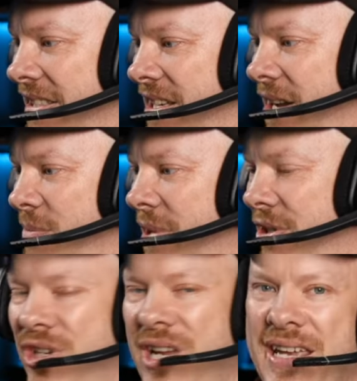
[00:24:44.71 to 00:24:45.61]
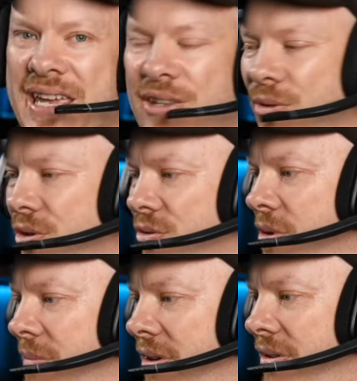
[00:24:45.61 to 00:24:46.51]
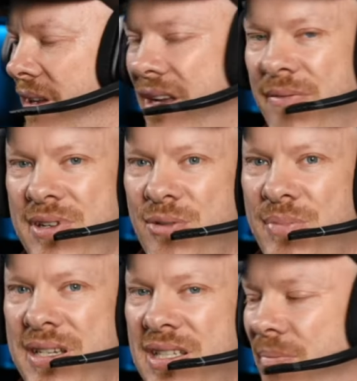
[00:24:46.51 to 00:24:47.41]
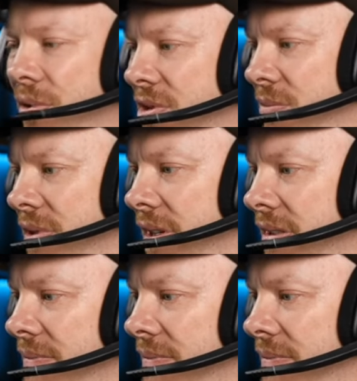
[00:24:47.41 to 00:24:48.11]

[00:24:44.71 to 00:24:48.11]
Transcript: So Mitch, yeah, get the 100 mil. I don't think you'll be disappointed with that.